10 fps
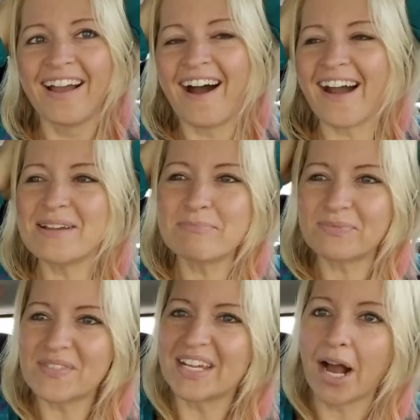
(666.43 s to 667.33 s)
I'm
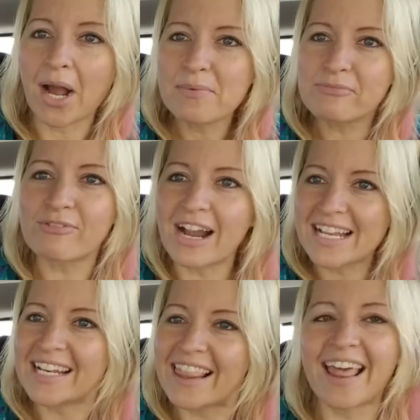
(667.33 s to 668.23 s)

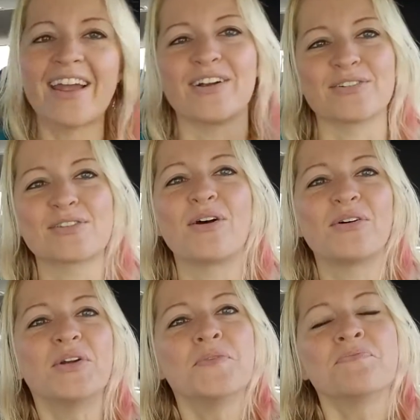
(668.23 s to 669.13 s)
right there. So
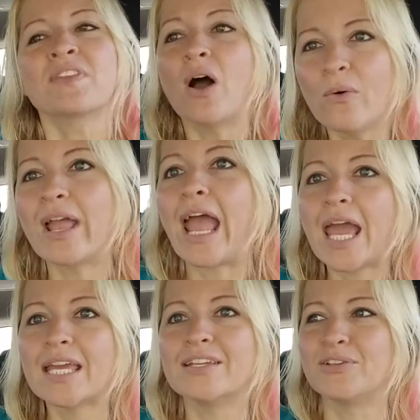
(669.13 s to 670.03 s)

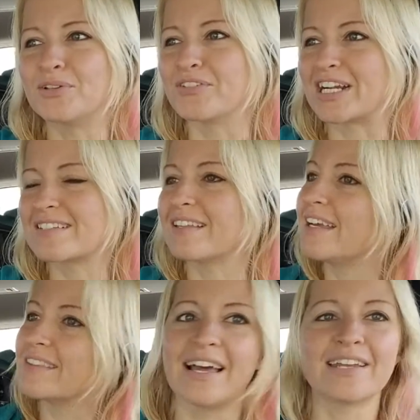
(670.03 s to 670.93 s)
okay, universe,
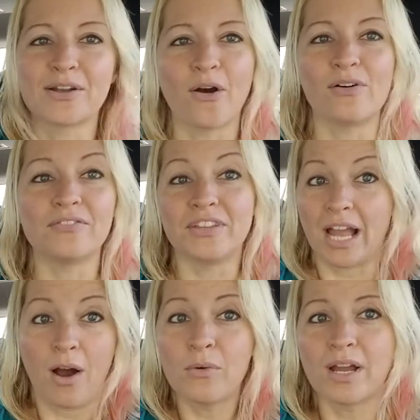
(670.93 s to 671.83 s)
like letting go of the
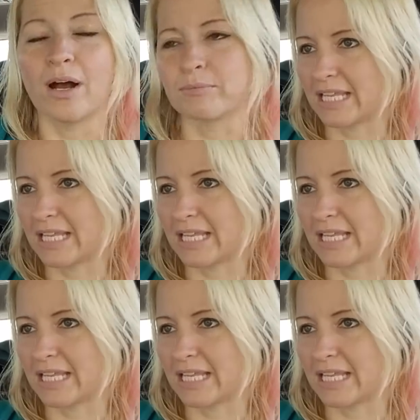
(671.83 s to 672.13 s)
outcome.